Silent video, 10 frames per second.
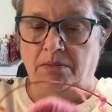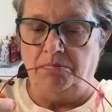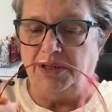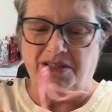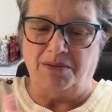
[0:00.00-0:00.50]

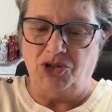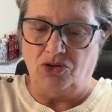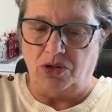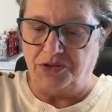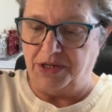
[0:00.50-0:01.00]
Plus, I'm
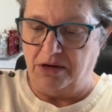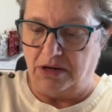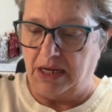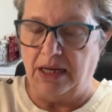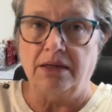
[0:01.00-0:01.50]
sure I'll see her
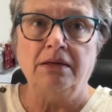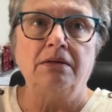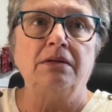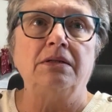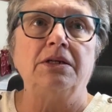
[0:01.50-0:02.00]
again
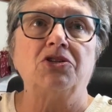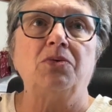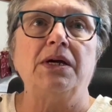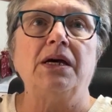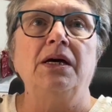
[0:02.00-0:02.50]
this
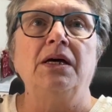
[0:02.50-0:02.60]
week.